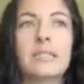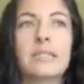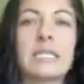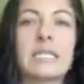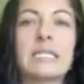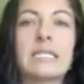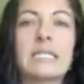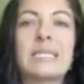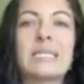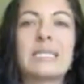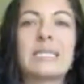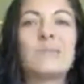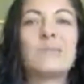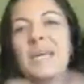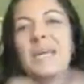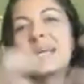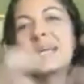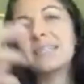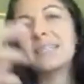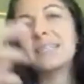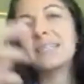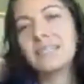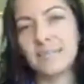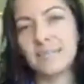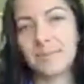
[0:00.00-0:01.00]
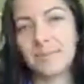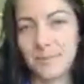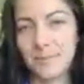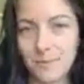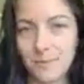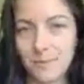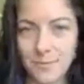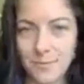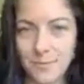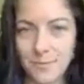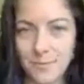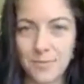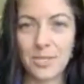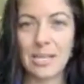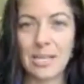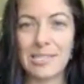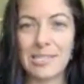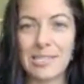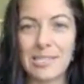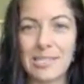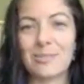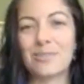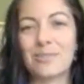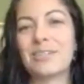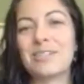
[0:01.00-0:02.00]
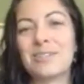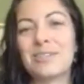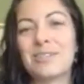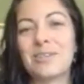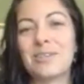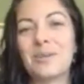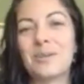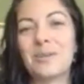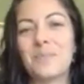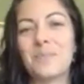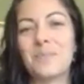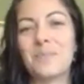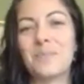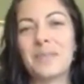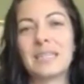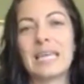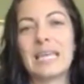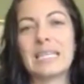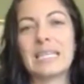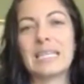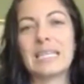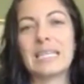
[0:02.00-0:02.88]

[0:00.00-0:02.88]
expansive Sanskrit term